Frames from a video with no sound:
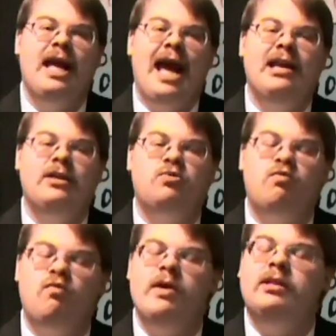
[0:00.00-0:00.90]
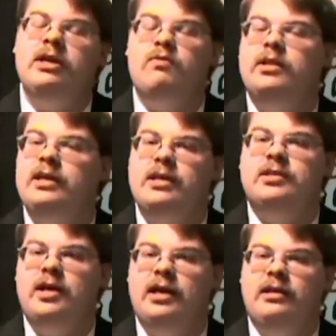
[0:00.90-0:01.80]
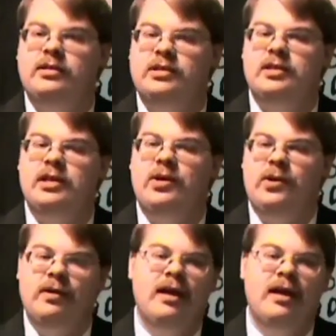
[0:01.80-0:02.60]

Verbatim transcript: and it is really, really exciting to see her.